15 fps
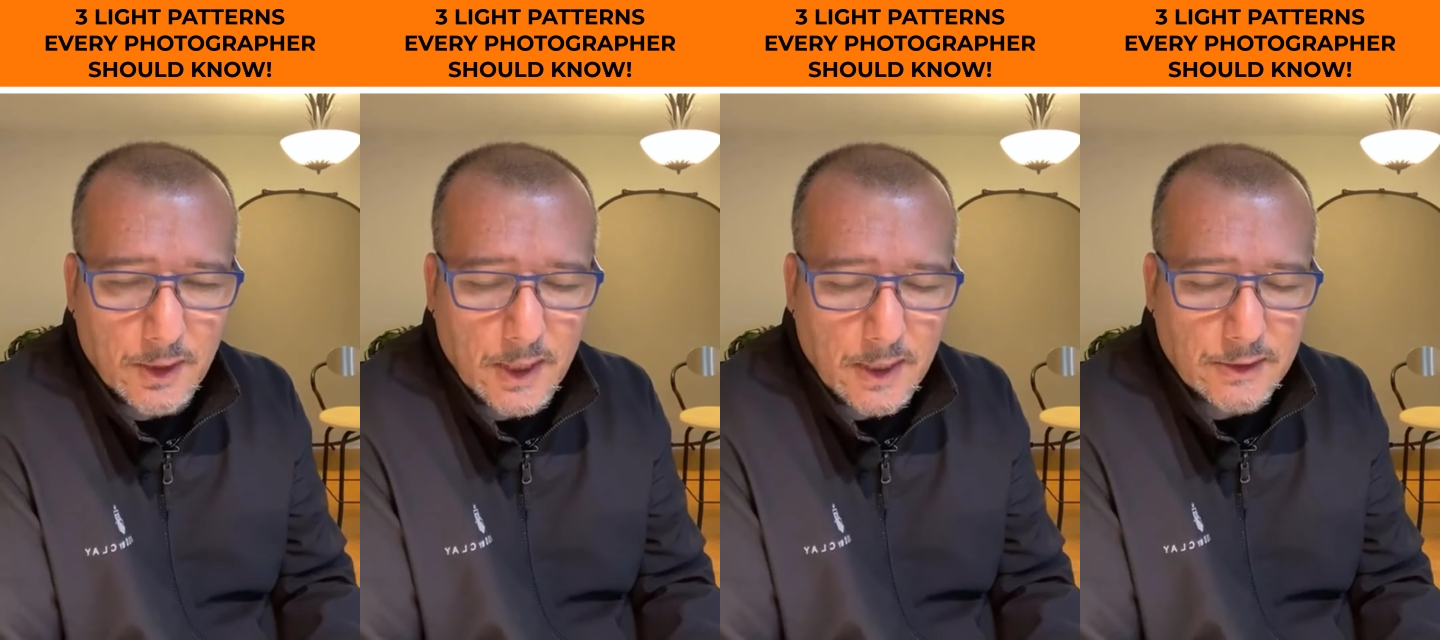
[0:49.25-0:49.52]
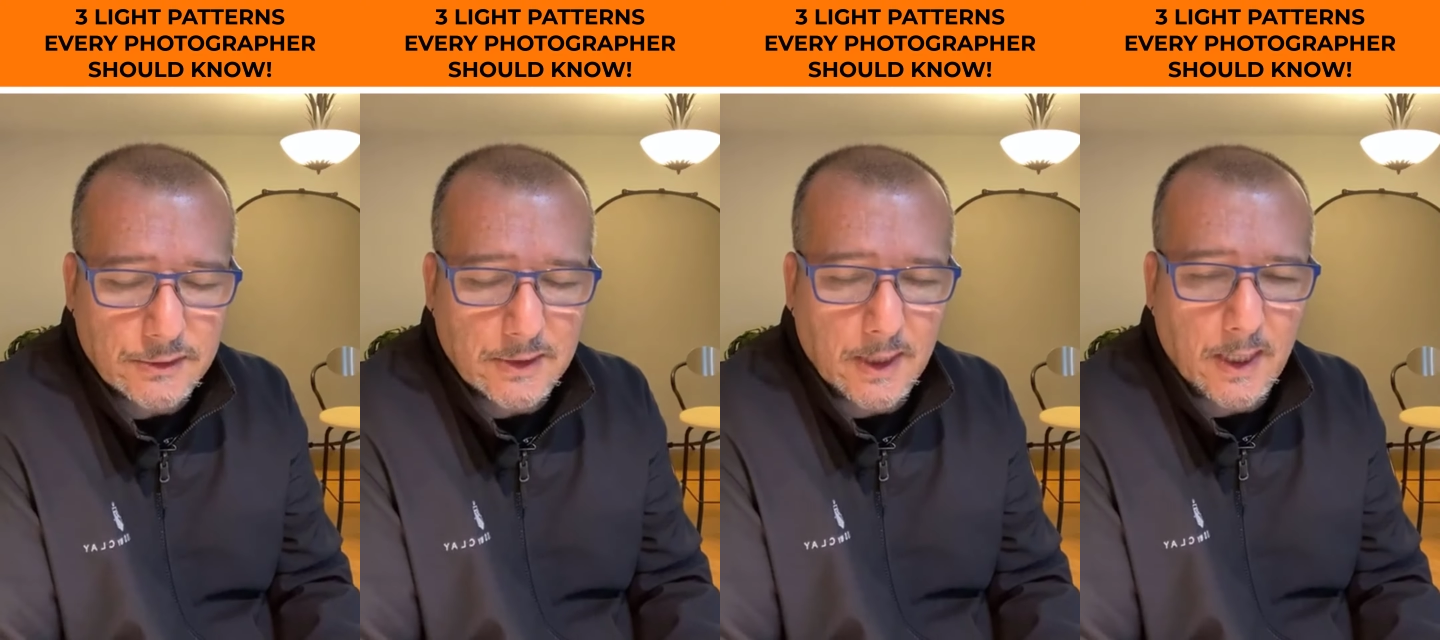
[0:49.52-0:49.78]

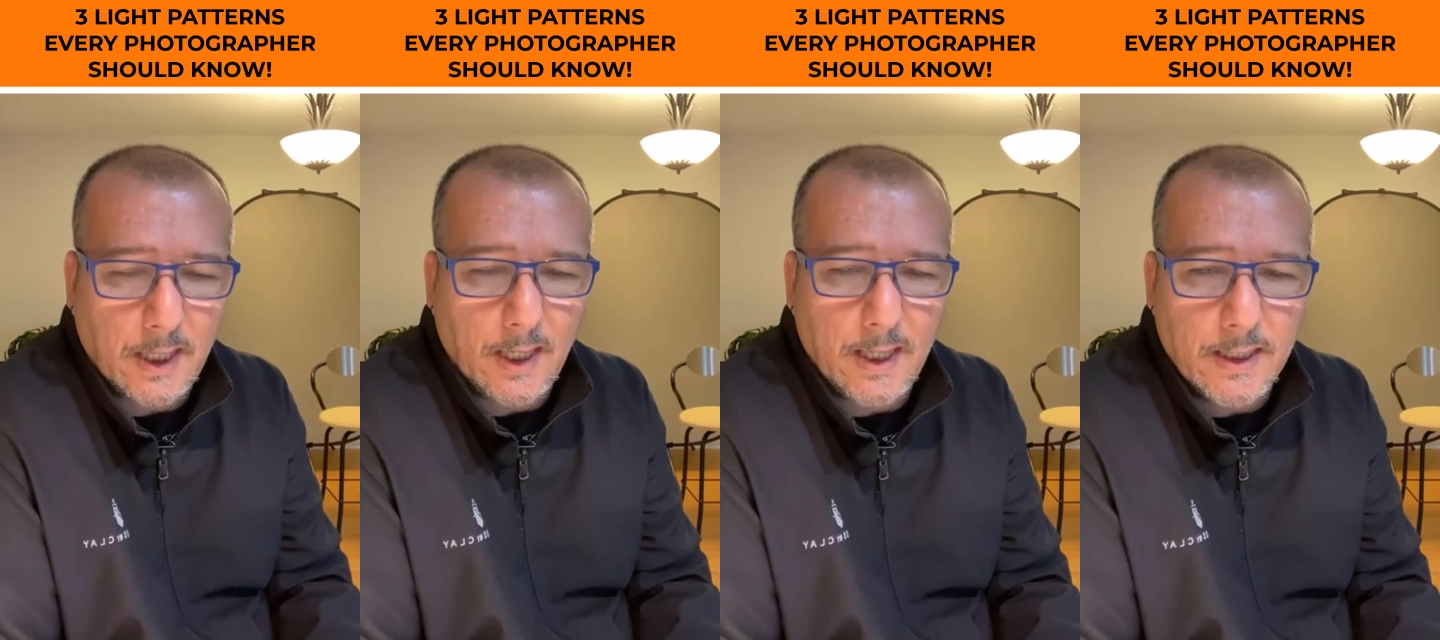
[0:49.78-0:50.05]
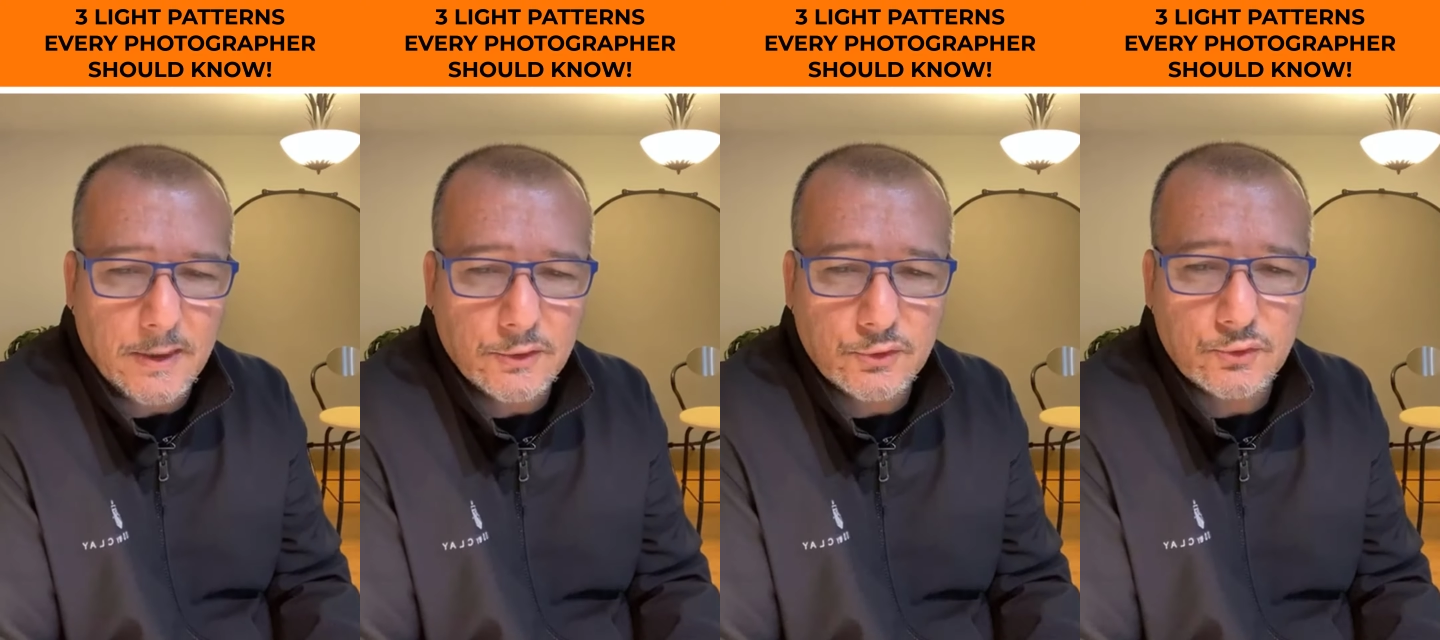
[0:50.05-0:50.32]
it's
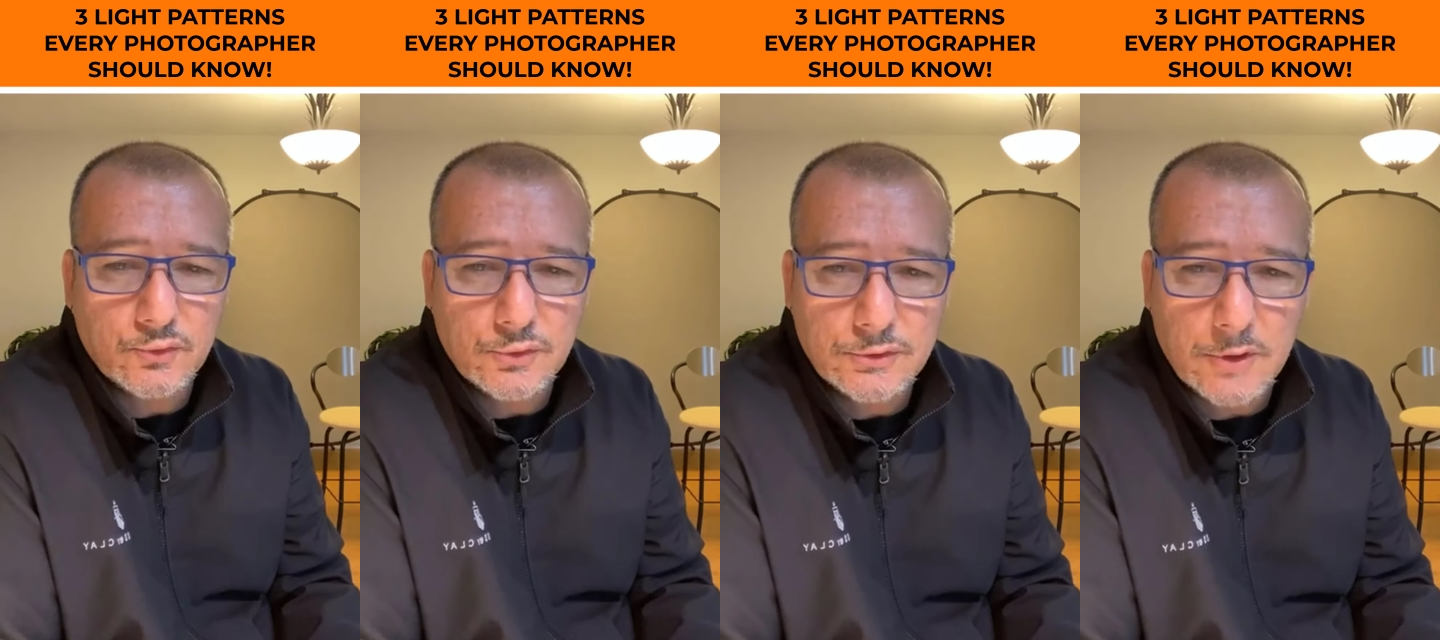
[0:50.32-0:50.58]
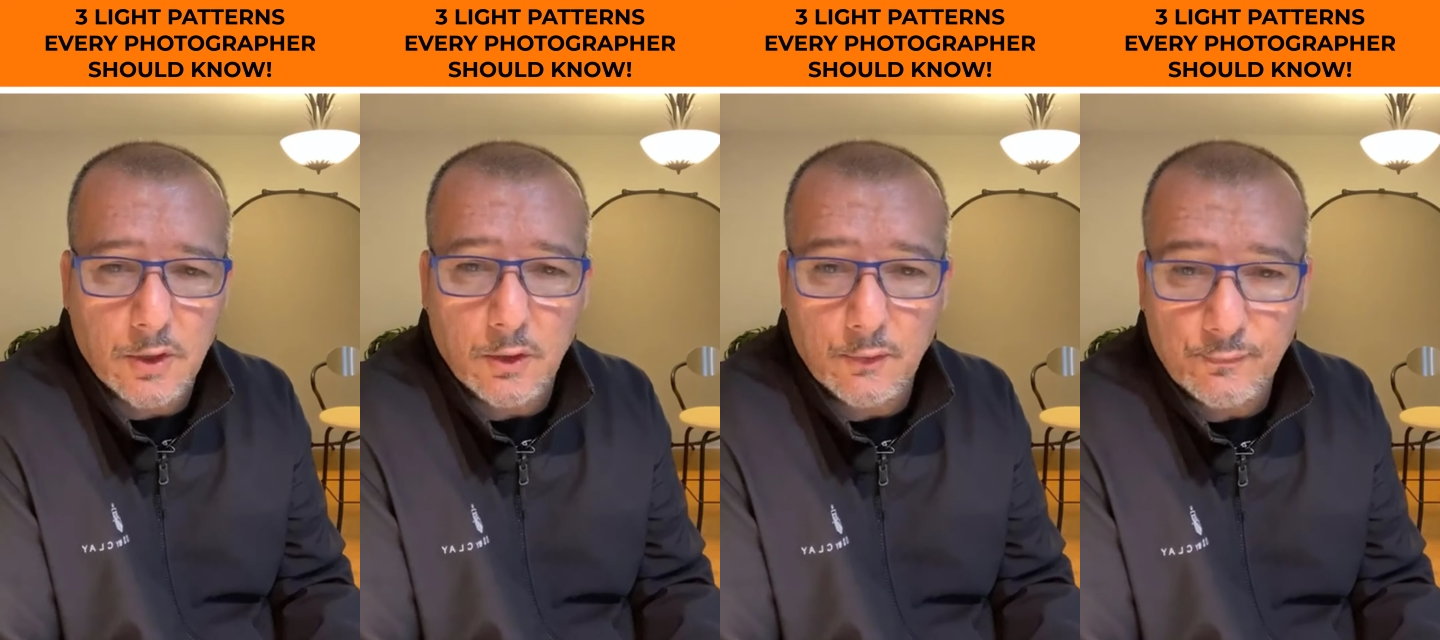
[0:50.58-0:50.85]

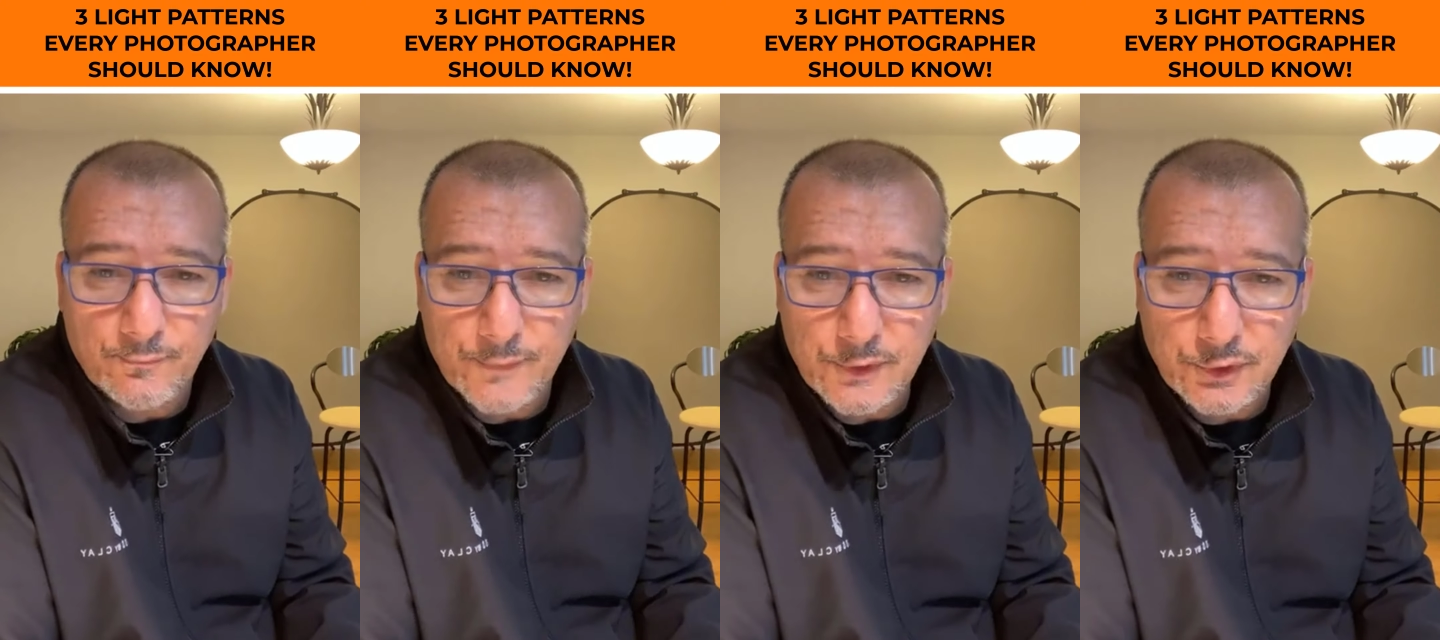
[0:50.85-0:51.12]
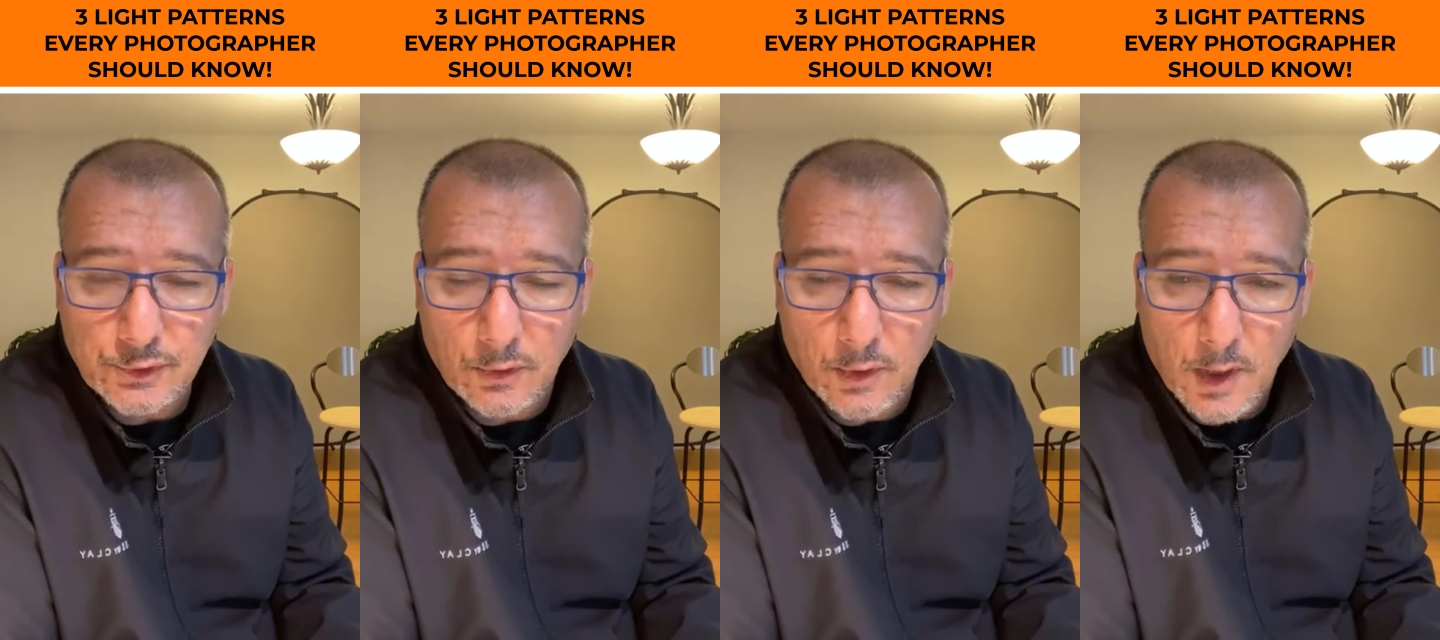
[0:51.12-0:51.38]

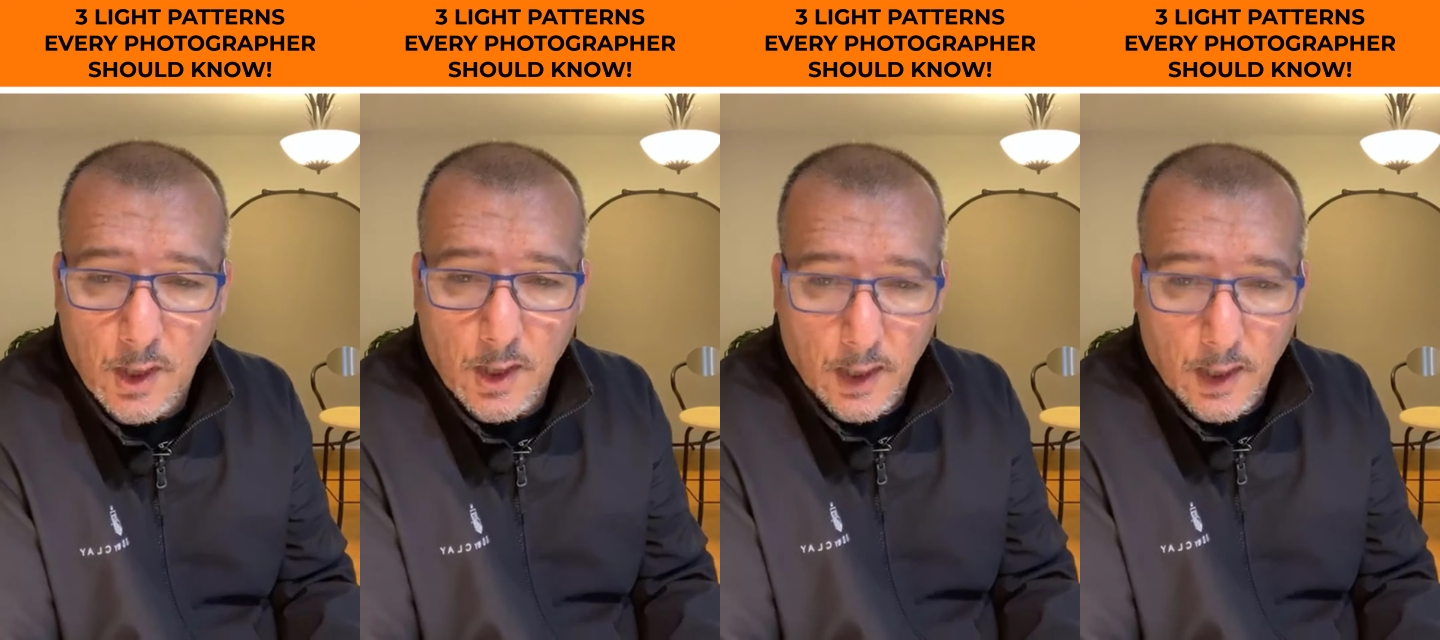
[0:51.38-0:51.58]
claysouzaofficial.